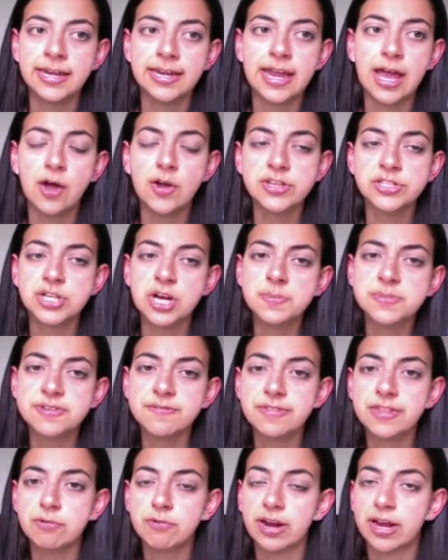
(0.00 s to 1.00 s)
Now, in terms
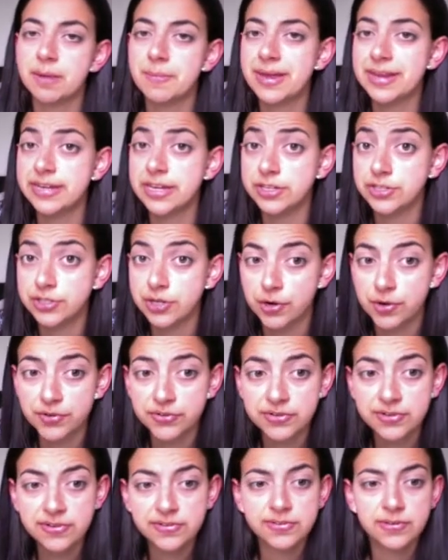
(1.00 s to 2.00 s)
of the recommended
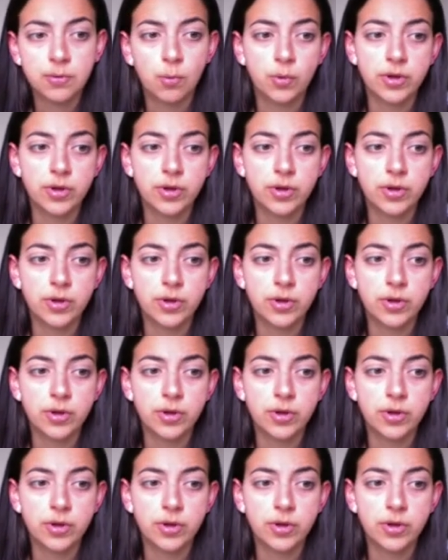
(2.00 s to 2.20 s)
doses,